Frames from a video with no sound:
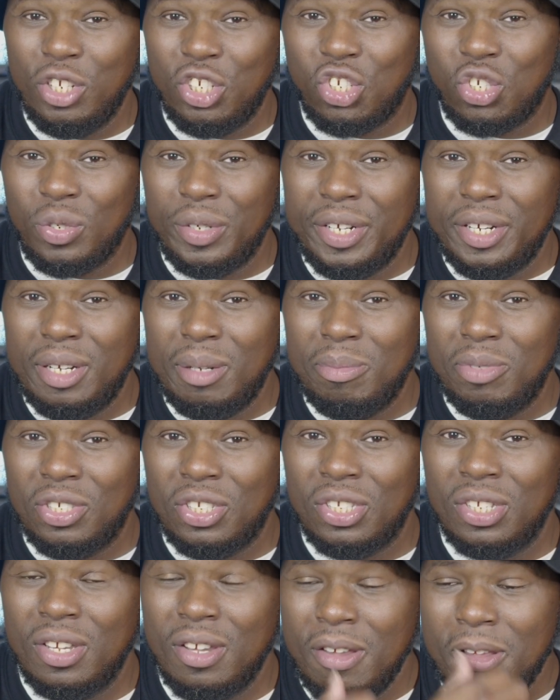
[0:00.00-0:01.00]

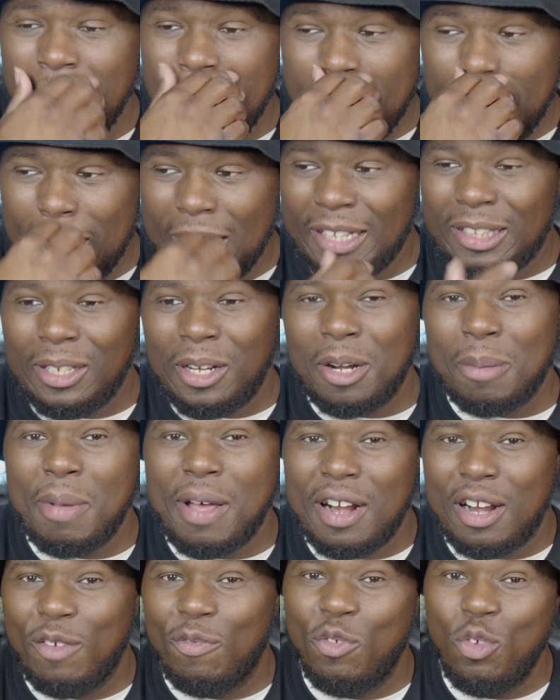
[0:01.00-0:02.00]
streams. And I thought
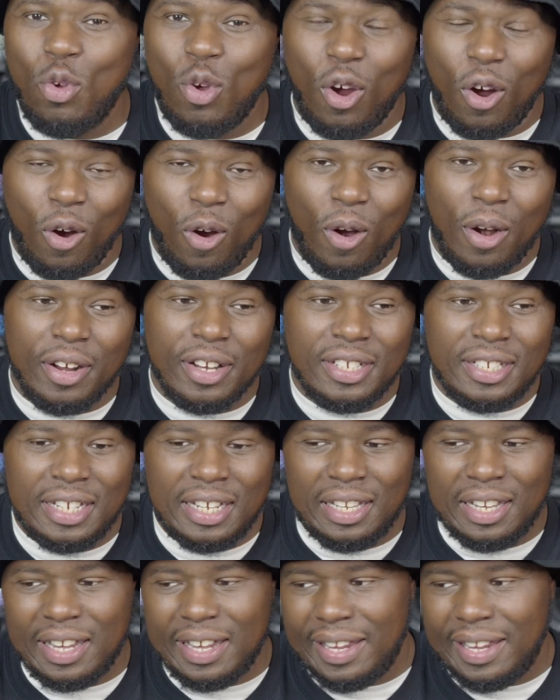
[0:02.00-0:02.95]
about it, if you an artist that